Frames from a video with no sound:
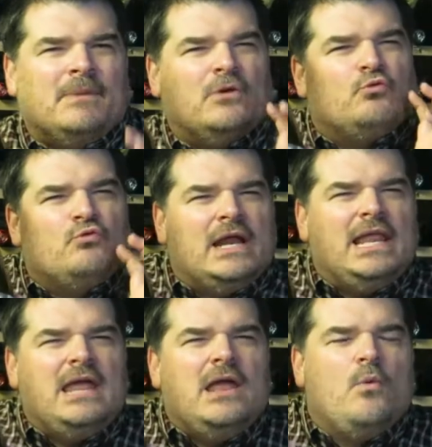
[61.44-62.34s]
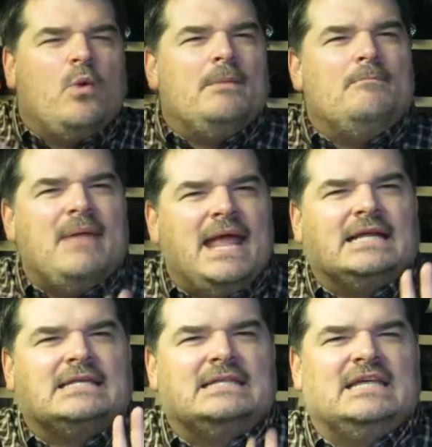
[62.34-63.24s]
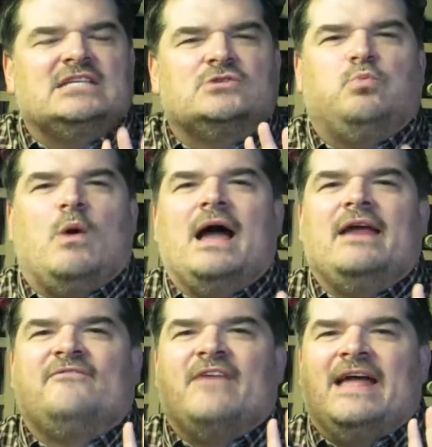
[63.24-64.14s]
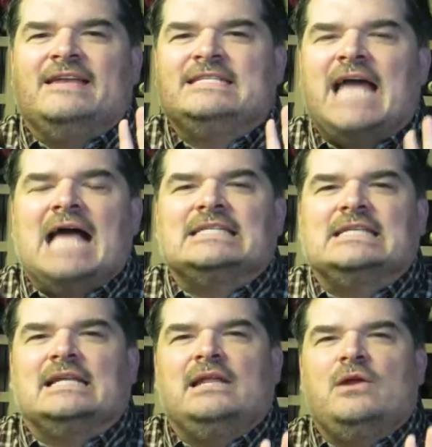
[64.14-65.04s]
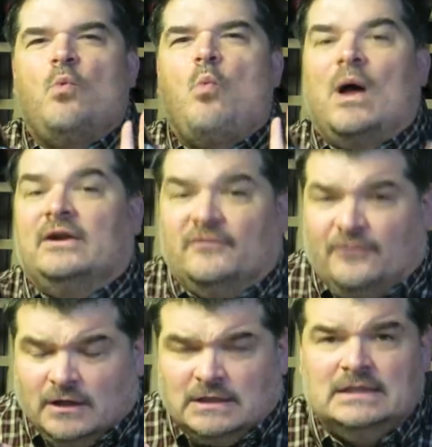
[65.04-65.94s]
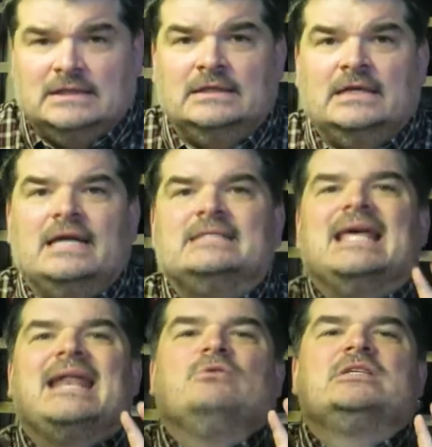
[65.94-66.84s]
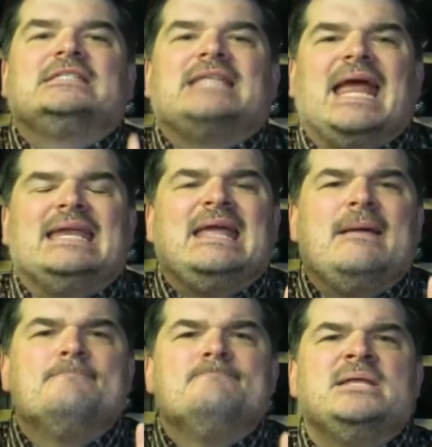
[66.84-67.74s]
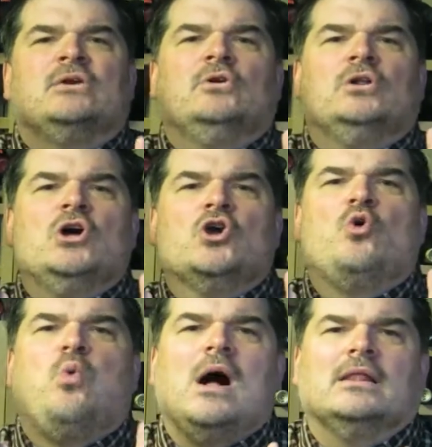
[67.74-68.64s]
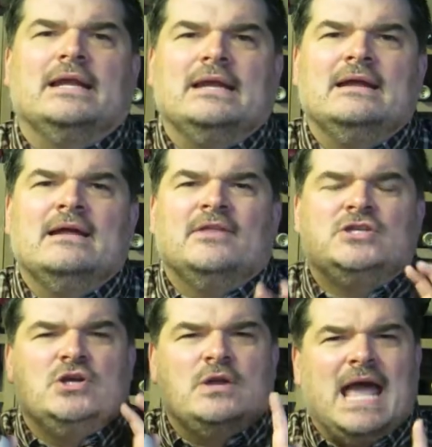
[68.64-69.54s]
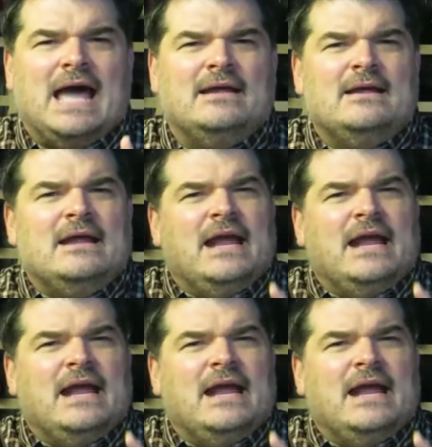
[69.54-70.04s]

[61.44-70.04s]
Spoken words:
But really, what makes this wine fantastically wonderful is that outstanding mineral quality that you get.